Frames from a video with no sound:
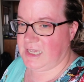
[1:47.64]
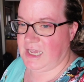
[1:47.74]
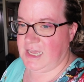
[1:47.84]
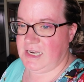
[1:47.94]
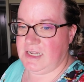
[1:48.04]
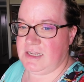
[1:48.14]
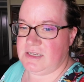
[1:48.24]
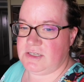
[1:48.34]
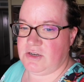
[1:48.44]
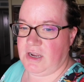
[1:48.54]
again.
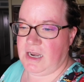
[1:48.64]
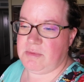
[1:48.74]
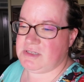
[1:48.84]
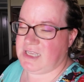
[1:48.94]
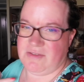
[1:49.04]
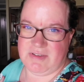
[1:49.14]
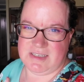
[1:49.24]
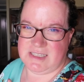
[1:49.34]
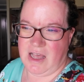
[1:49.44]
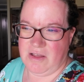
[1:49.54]
Try and I'm just gonna have
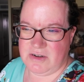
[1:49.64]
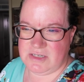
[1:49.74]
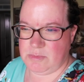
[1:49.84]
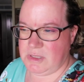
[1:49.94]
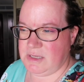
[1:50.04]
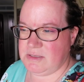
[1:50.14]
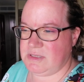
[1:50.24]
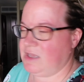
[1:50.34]
like salad or something.